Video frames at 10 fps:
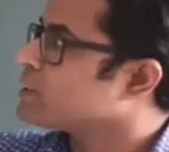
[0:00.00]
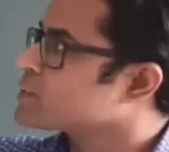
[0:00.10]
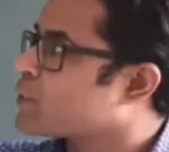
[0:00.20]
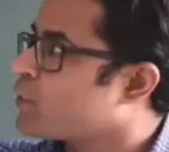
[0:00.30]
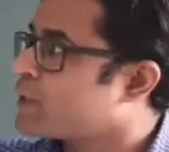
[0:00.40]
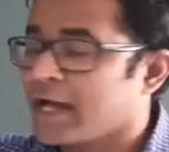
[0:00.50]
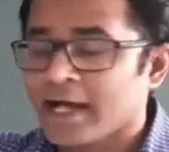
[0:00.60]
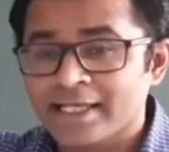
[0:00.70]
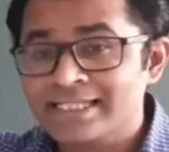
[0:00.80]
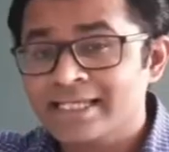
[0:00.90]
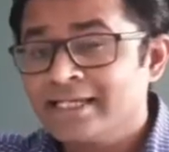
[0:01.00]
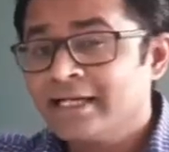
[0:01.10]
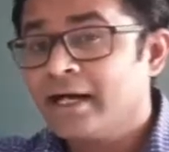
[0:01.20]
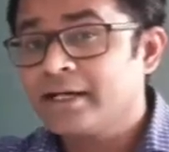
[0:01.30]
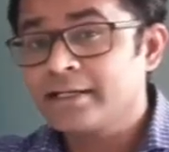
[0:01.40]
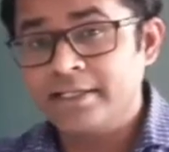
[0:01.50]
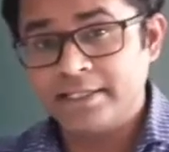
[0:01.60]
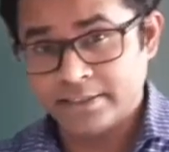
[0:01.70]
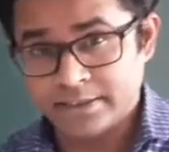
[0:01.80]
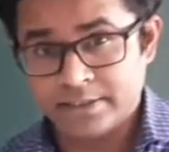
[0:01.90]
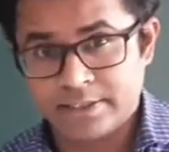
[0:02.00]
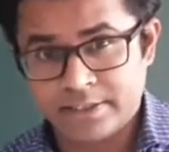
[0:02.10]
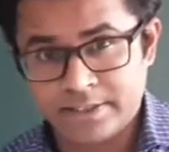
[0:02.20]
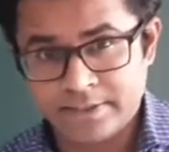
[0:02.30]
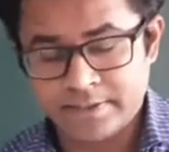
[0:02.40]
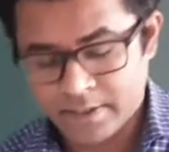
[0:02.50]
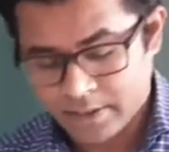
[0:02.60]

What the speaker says: also called as arenes.